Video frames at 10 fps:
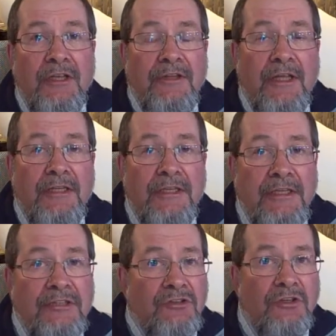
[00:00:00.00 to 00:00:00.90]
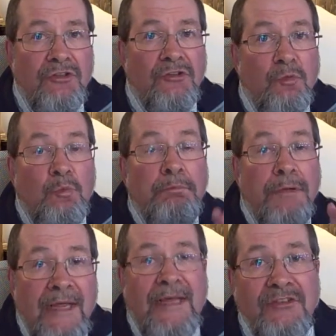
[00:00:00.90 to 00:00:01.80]
then he's got to
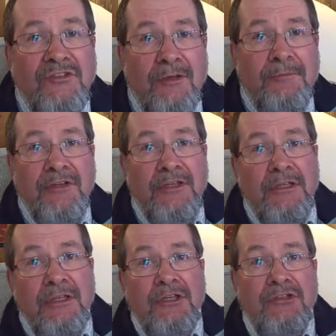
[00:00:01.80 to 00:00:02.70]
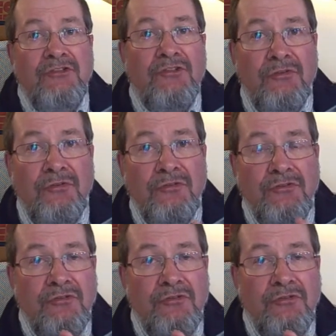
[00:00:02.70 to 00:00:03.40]
plan something to